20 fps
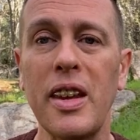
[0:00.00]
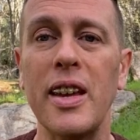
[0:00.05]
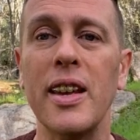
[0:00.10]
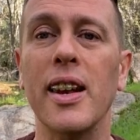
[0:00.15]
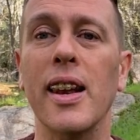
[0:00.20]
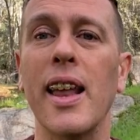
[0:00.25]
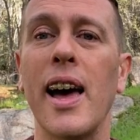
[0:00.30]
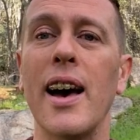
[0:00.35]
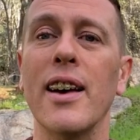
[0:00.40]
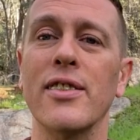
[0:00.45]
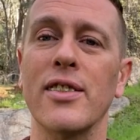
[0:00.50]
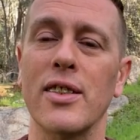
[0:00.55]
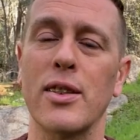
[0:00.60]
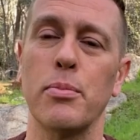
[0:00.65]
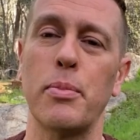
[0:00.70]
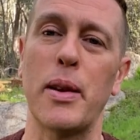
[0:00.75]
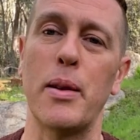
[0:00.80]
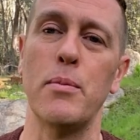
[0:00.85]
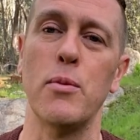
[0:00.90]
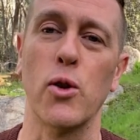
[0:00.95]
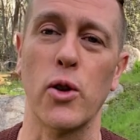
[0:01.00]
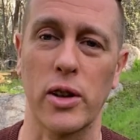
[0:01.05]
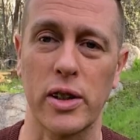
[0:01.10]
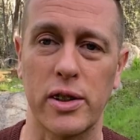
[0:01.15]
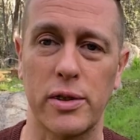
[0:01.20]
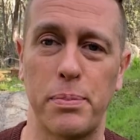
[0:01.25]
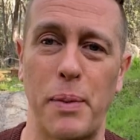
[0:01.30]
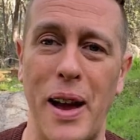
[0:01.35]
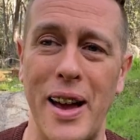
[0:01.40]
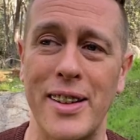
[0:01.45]
and allows us to be more
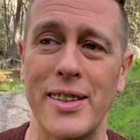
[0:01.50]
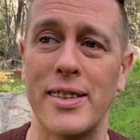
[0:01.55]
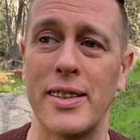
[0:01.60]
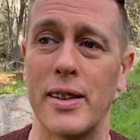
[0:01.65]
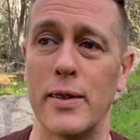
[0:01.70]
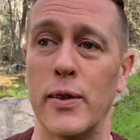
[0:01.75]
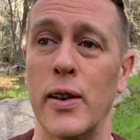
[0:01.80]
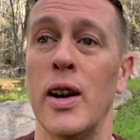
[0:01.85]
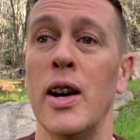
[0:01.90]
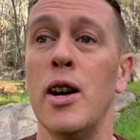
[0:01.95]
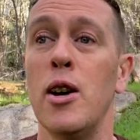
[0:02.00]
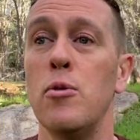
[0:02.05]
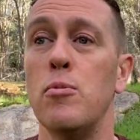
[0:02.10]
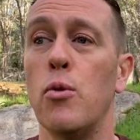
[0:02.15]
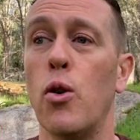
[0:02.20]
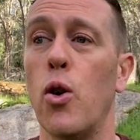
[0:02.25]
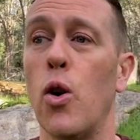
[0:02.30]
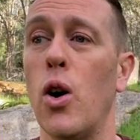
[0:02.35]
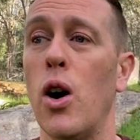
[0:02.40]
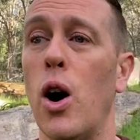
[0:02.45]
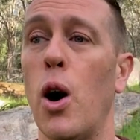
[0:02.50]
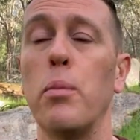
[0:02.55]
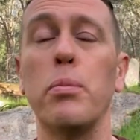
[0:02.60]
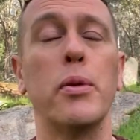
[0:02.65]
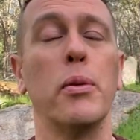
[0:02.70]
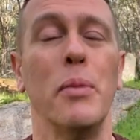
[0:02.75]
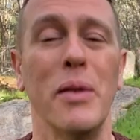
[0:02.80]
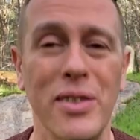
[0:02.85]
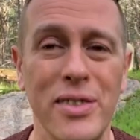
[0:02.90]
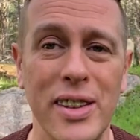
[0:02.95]
expansive, more
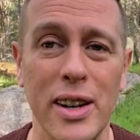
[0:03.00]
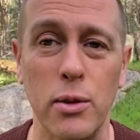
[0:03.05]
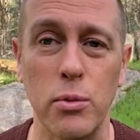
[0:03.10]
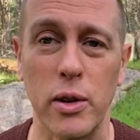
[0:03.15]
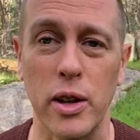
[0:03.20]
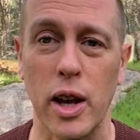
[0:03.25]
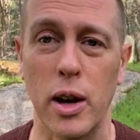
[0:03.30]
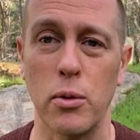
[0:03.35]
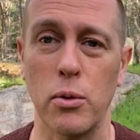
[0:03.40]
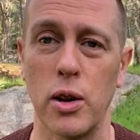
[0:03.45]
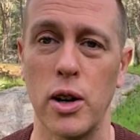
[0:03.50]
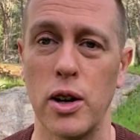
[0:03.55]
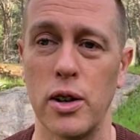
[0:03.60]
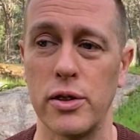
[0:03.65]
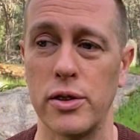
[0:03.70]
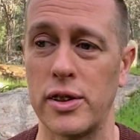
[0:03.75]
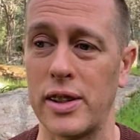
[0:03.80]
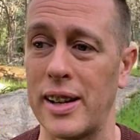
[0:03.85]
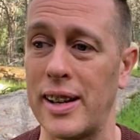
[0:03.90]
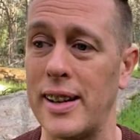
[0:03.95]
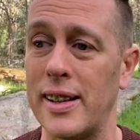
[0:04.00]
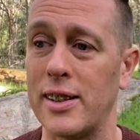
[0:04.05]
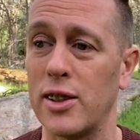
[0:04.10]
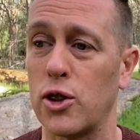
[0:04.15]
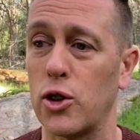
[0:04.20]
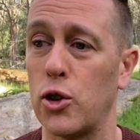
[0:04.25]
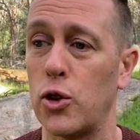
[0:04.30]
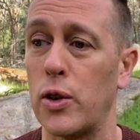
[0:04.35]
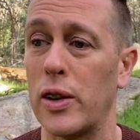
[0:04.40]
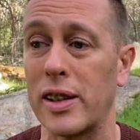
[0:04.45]
optimistic with our words,
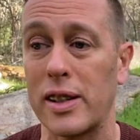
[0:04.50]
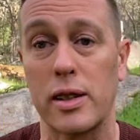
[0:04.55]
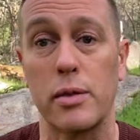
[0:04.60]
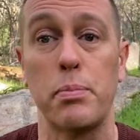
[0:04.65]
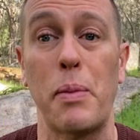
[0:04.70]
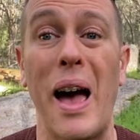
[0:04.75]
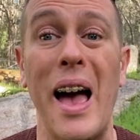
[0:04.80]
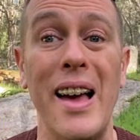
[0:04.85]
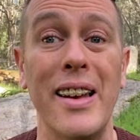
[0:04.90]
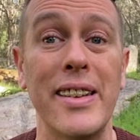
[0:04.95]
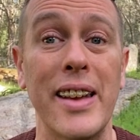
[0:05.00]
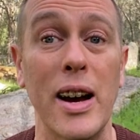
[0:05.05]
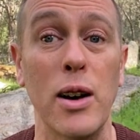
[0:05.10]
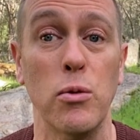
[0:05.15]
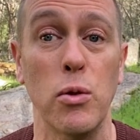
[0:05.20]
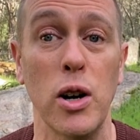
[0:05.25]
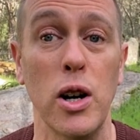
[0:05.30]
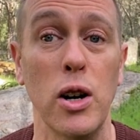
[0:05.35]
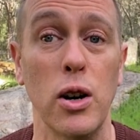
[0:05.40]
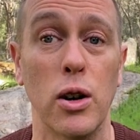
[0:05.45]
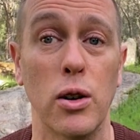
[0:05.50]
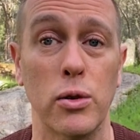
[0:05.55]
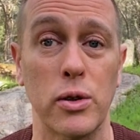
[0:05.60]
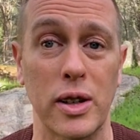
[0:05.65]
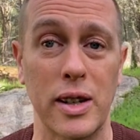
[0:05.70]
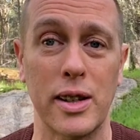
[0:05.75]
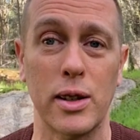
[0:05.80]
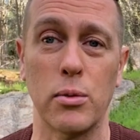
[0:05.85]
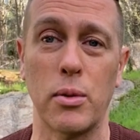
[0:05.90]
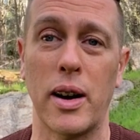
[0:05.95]
and to expand our world
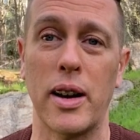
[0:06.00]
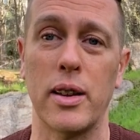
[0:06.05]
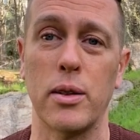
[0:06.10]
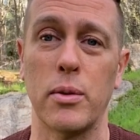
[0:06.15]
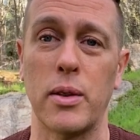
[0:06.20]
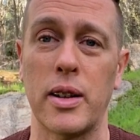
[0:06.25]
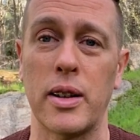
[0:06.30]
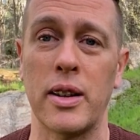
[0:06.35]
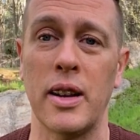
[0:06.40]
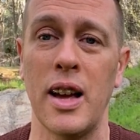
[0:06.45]
in the way that